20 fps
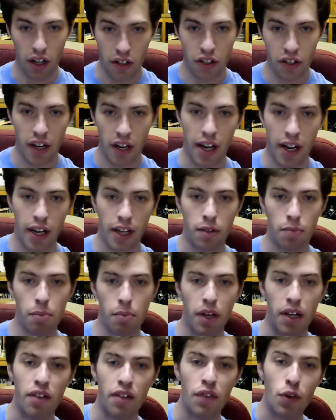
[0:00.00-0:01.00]
in your hand,
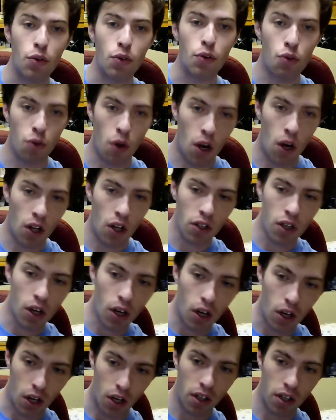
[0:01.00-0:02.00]
but if you draw a
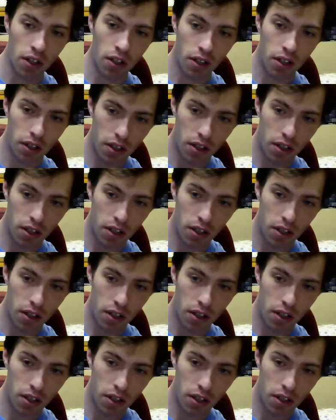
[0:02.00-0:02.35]
card,